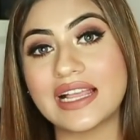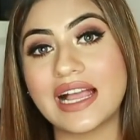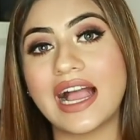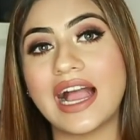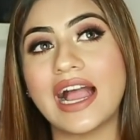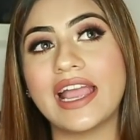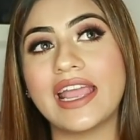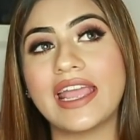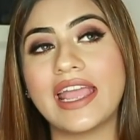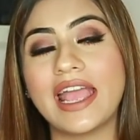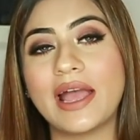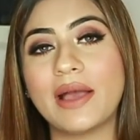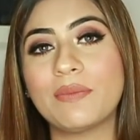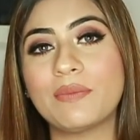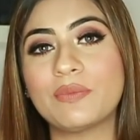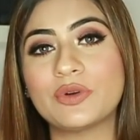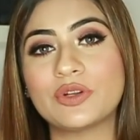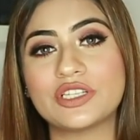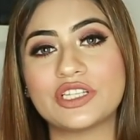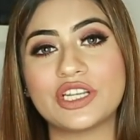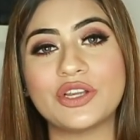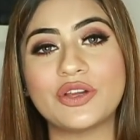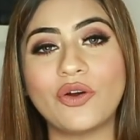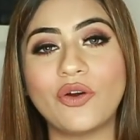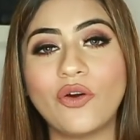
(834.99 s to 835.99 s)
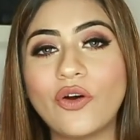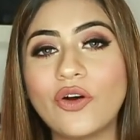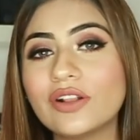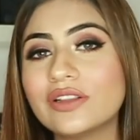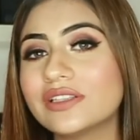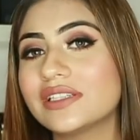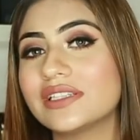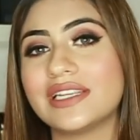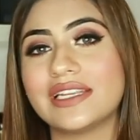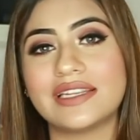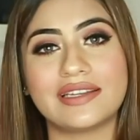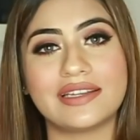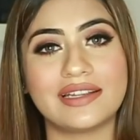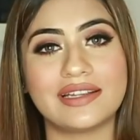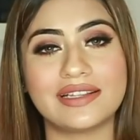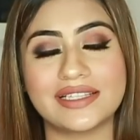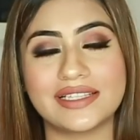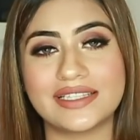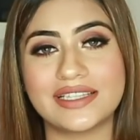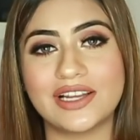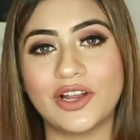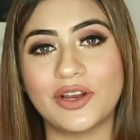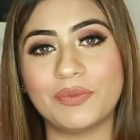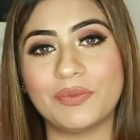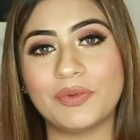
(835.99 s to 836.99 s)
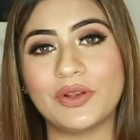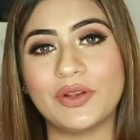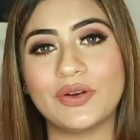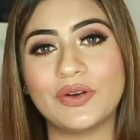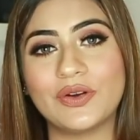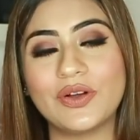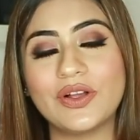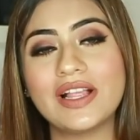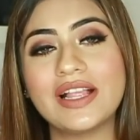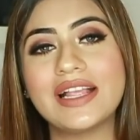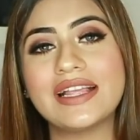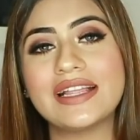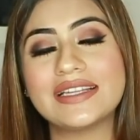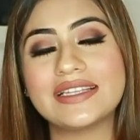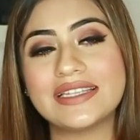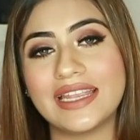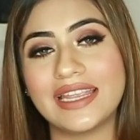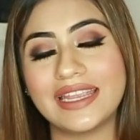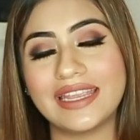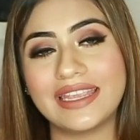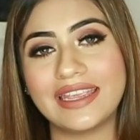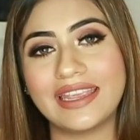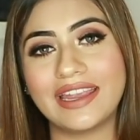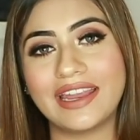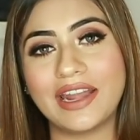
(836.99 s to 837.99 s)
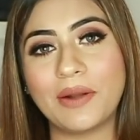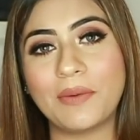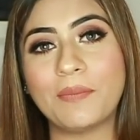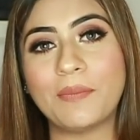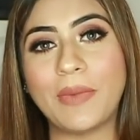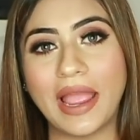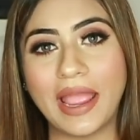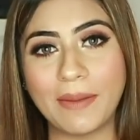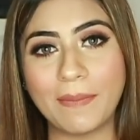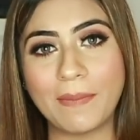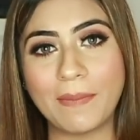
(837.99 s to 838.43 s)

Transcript: I am putting all the details down below. Take care.